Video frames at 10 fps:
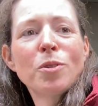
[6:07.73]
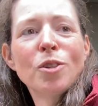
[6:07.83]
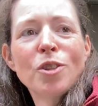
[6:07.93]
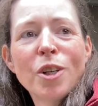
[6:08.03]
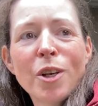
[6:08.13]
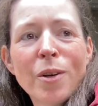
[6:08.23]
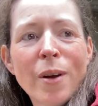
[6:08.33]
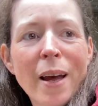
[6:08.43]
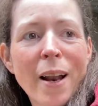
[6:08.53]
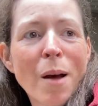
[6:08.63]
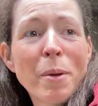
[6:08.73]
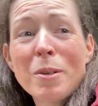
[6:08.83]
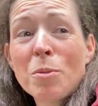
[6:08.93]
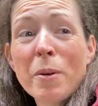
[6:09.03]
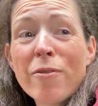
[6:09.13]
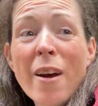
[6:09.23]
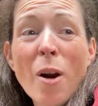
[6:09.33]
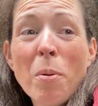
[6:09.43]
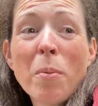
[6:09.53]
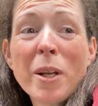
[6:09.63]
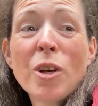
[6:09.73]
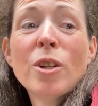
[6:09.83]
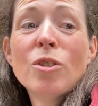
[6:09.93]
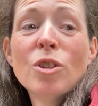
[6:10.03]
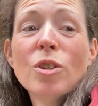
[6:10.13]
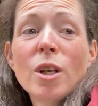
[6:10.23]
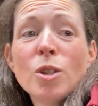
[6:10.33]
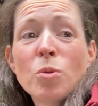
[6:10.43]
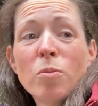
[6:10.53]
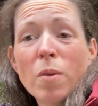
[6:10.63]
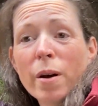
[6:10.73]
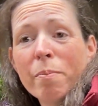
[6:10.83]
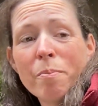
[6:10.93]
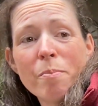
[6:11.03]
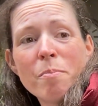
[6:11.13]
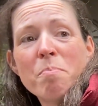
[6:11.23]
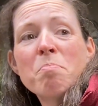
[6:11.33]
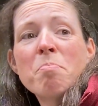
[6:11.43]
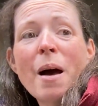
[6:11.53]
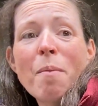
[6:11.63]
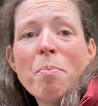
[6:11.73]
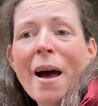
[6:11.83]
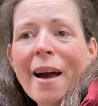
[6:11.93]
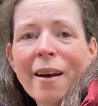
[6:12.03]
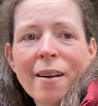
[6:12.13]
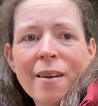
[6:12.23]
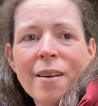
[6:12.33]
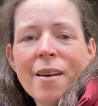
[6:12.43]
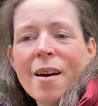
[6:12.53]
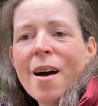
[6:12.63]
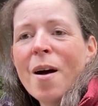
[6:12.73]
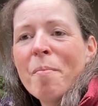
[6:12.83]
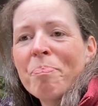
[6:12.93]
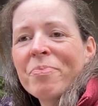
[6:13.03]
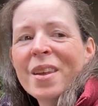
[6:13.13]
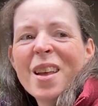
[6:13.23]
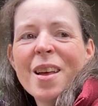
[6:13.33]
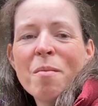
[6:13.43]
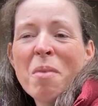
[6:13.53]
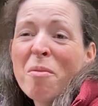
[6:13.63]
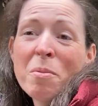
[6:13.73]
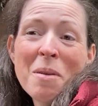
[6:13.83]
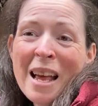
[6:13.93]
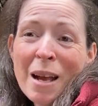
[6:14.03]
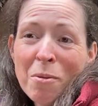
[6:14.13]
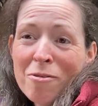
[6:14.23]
to do, and I mean, to be fair, I probably could do those with my bad back. I've been playing with